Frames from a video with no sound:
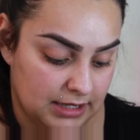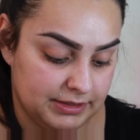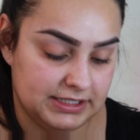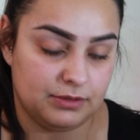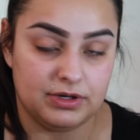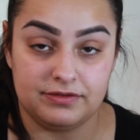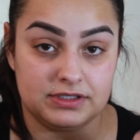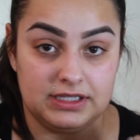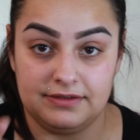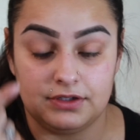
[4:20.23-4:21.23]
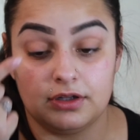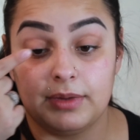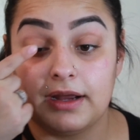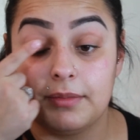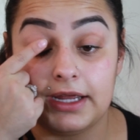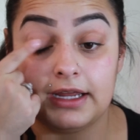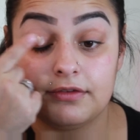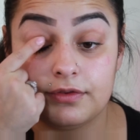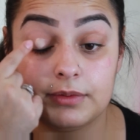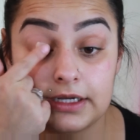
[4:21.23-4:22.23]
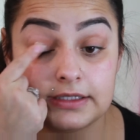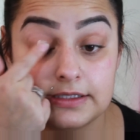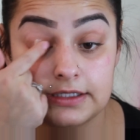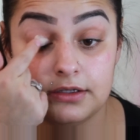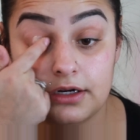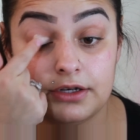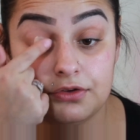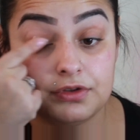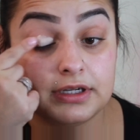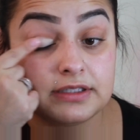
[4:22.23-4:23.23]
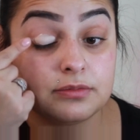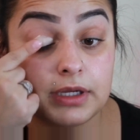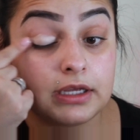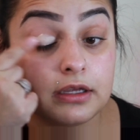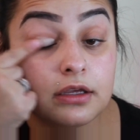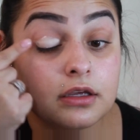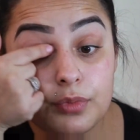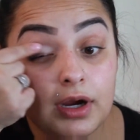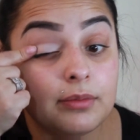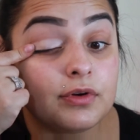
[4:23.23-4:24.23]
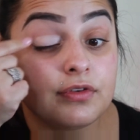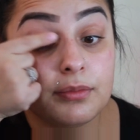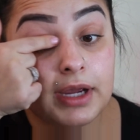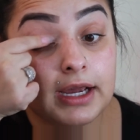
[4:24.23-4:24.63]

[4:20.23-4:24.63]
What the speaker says: I'm gonna take whatever's left on the back of my hand from that concealer and use it as my primer for my